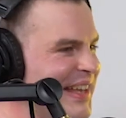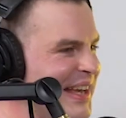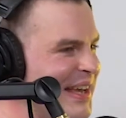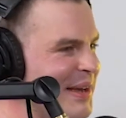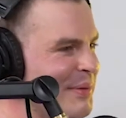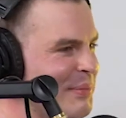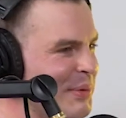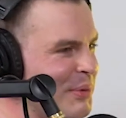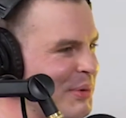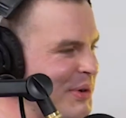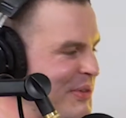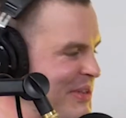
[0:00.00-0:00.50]

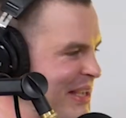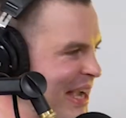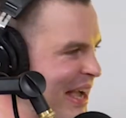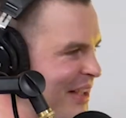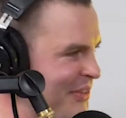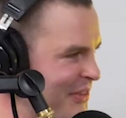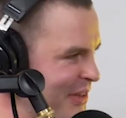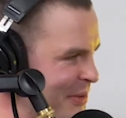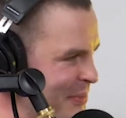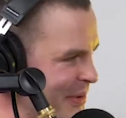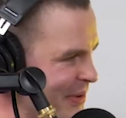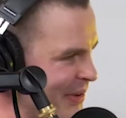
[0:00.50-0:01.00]
Yeah, but what are the
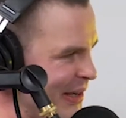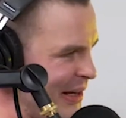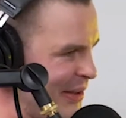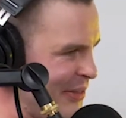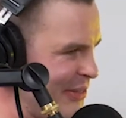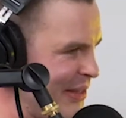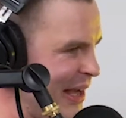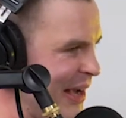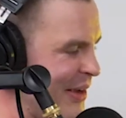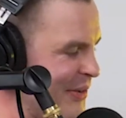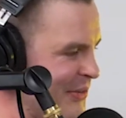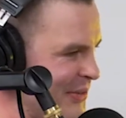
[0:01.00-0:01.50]
odds going to be? Like
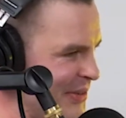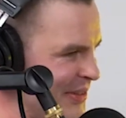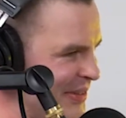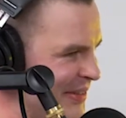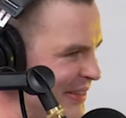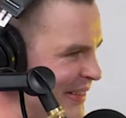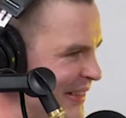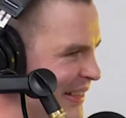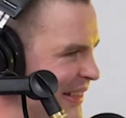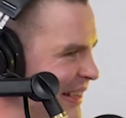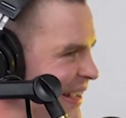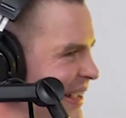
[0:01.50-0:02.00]

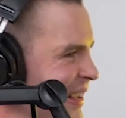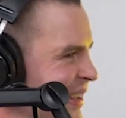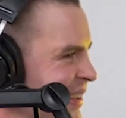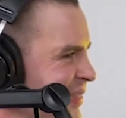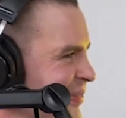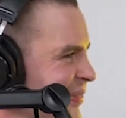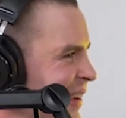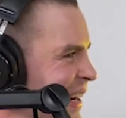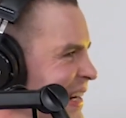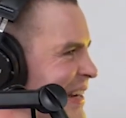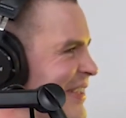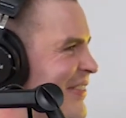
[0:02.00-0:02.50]
1,000
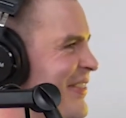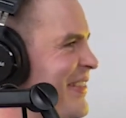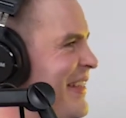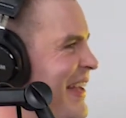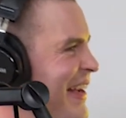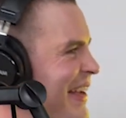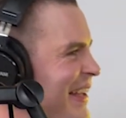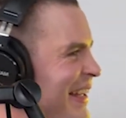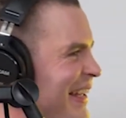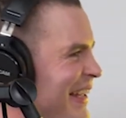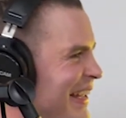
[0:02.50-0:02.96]
minus that.